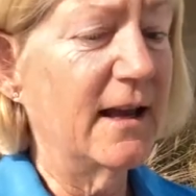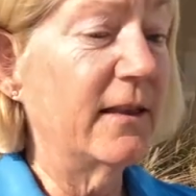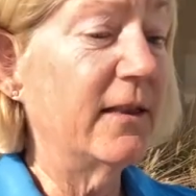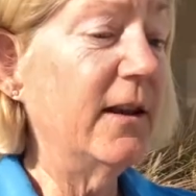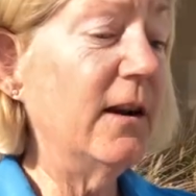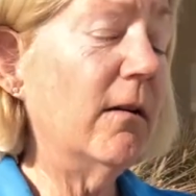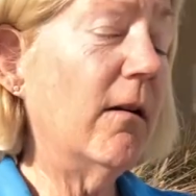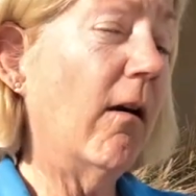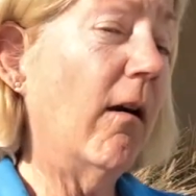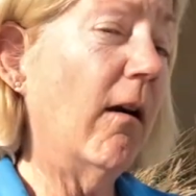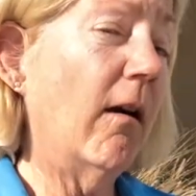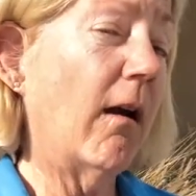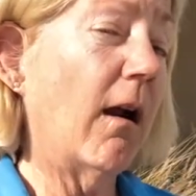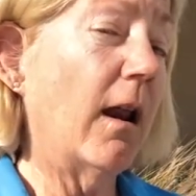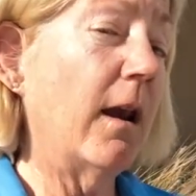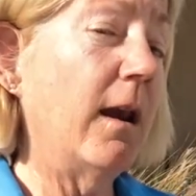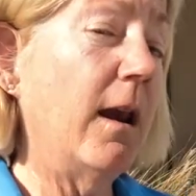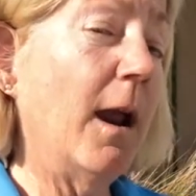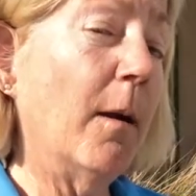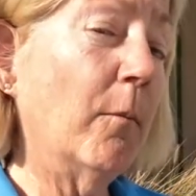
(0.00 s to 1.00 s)
There are
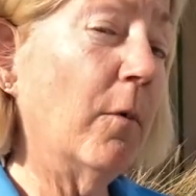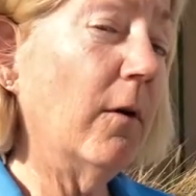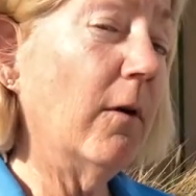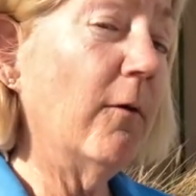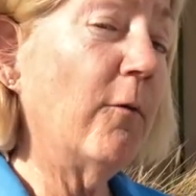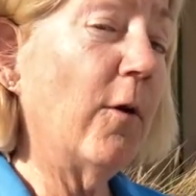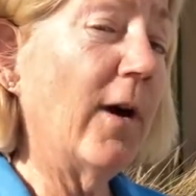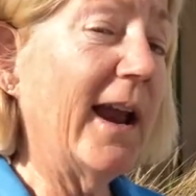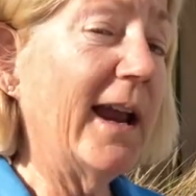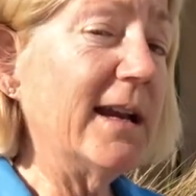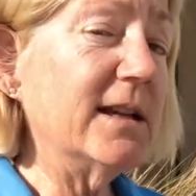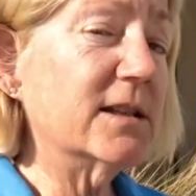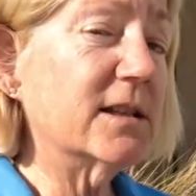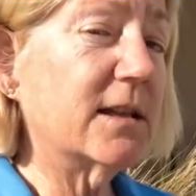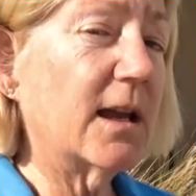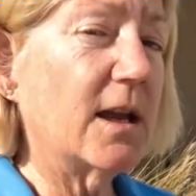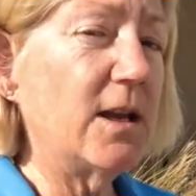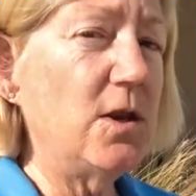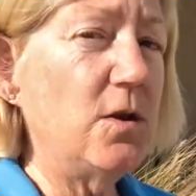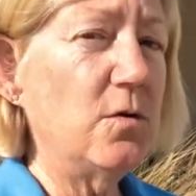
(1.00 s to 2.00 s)
a number of ways
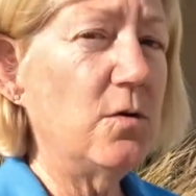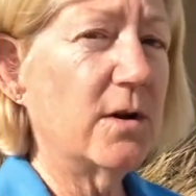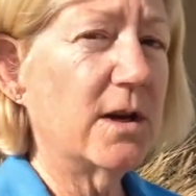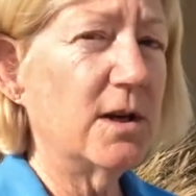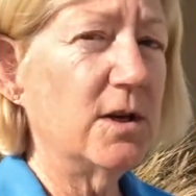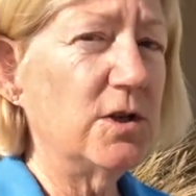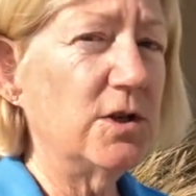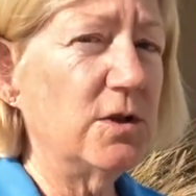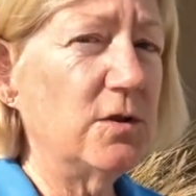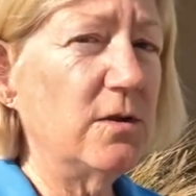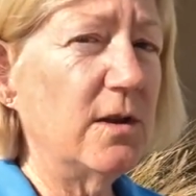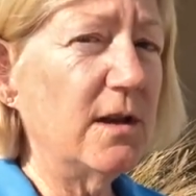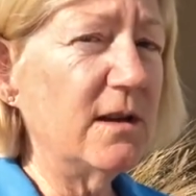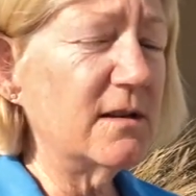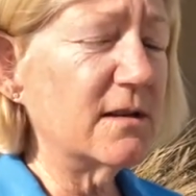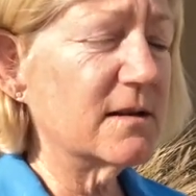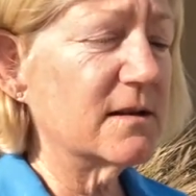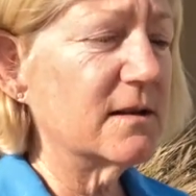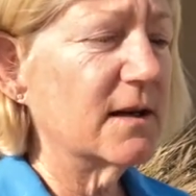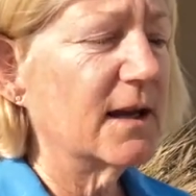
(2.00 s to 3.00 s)
that you can do this.